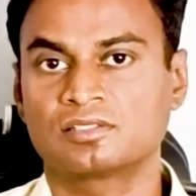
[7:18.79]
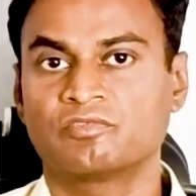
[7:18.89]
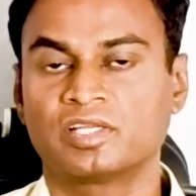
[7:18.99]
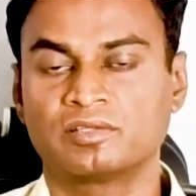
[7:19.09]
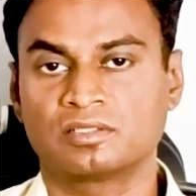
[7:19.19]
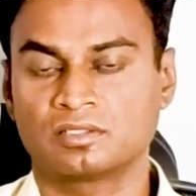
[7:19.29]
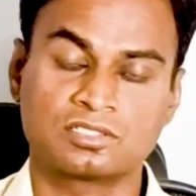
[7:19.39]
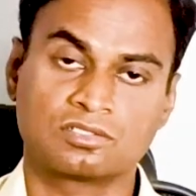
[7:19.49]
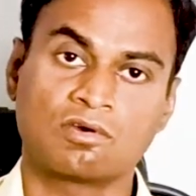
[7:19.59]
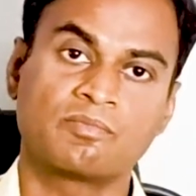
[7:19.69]
When they
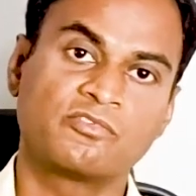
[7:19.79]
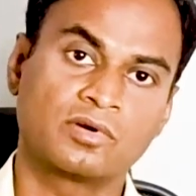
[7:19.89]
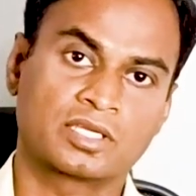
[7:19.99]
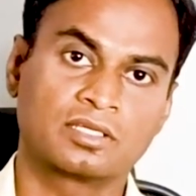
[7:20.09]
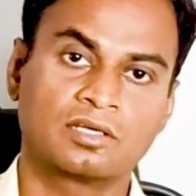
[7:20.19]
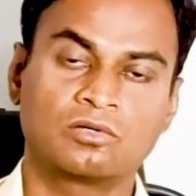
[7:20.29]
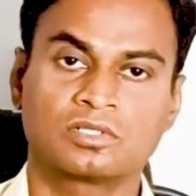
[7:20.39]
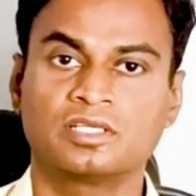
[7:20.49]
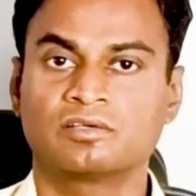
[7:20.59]
stop working out,